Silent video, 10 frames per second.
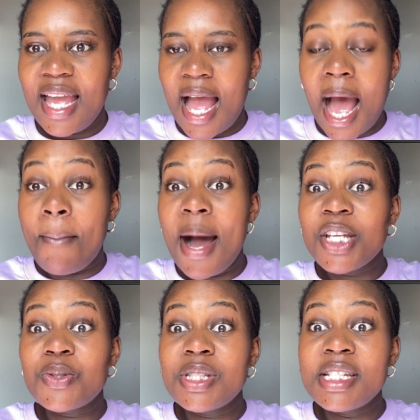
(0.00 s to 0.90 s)

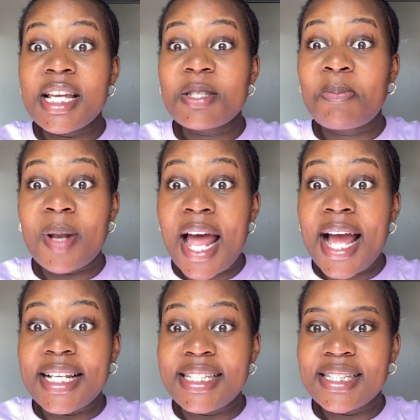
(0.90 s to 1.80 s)
Abasho ukuthi there's
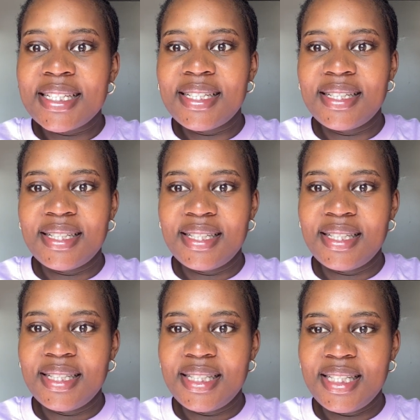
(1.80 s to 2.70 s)
blood
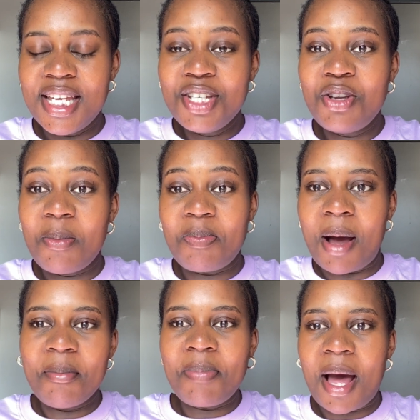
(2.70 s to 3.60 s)
in your
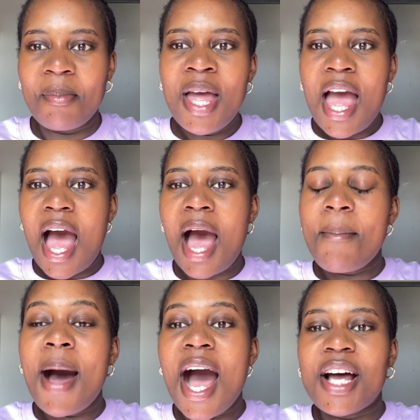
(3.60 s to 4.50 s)
bum bum.
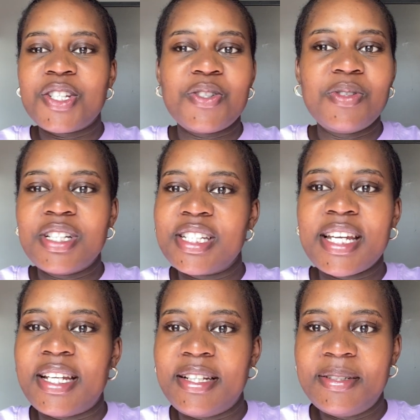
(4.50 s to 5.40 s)
Abasho
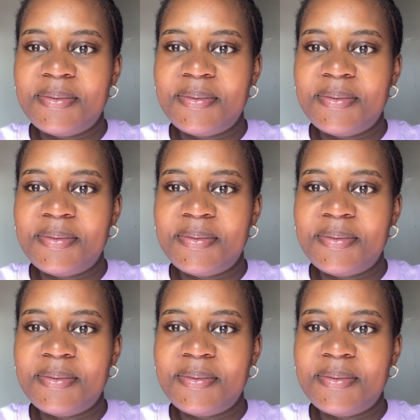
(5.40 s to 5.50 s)
ngitshele.